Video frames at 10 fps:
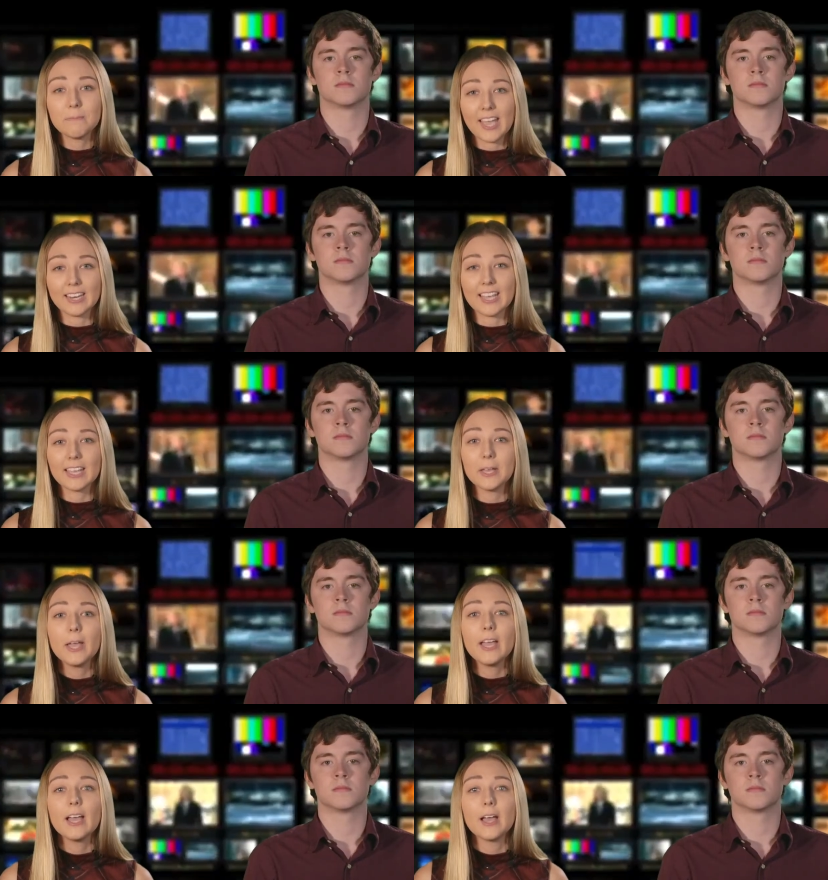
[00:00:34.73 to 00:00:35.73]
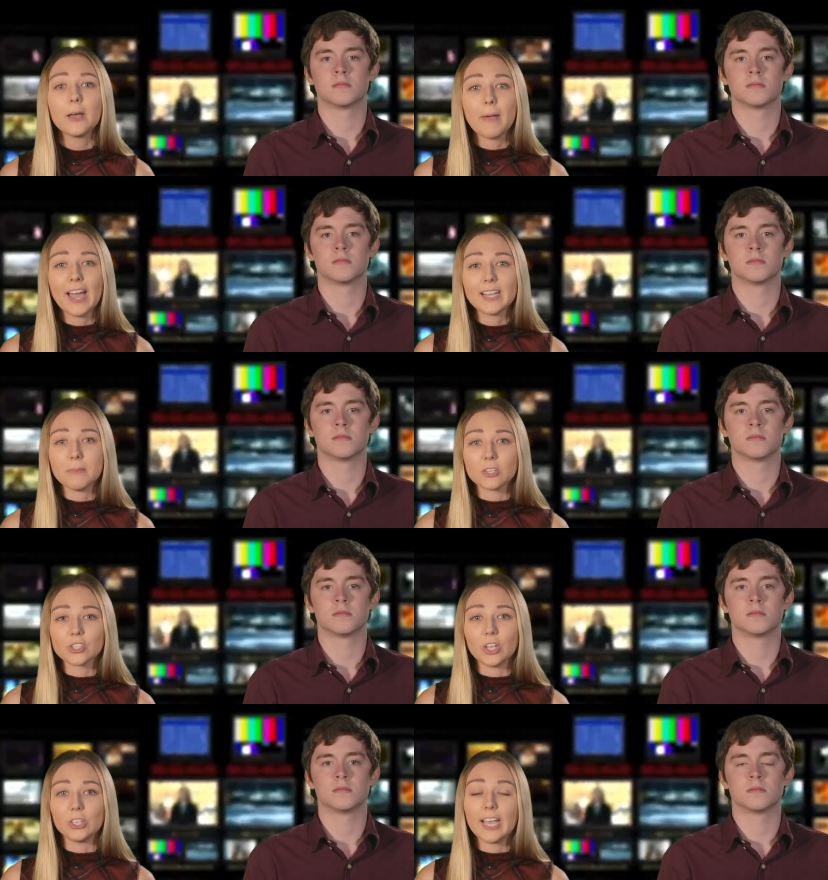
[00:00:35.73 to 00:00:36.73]
Speaker 1: Pannek, Patti
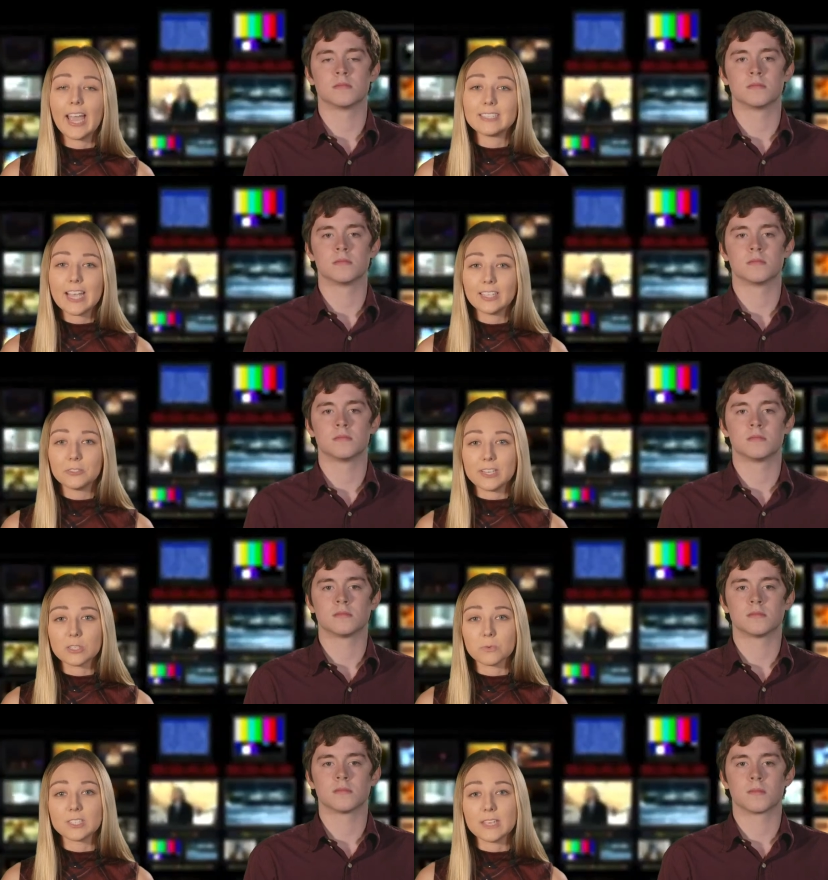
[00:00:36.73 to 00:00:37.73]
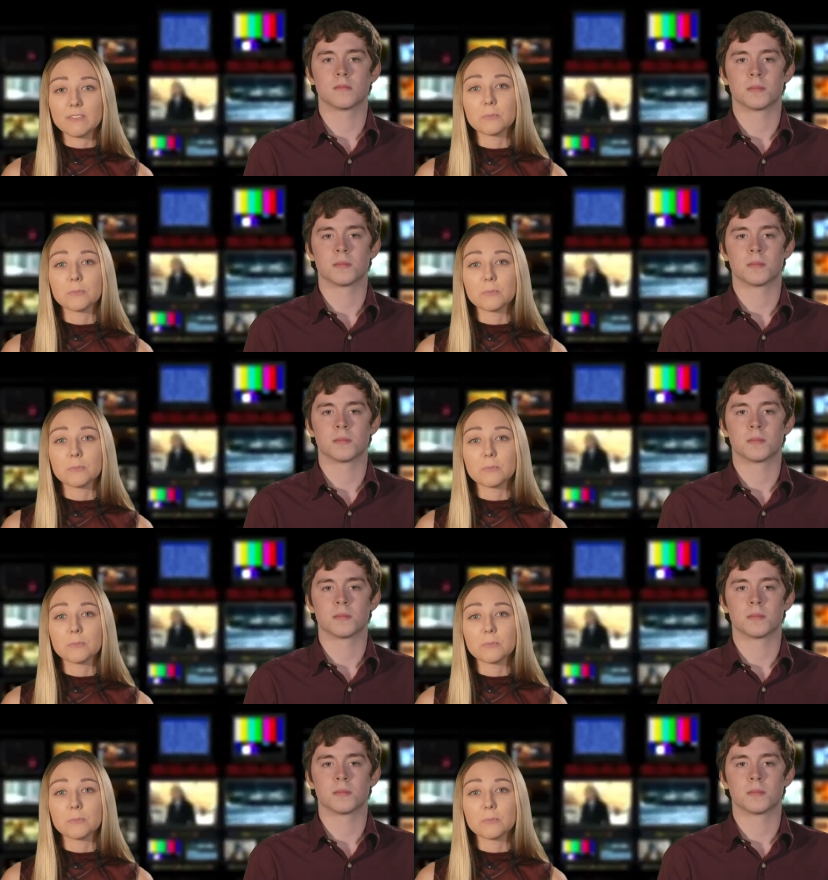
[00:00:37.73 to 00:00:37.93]
Marshall, and Taylor Reese received the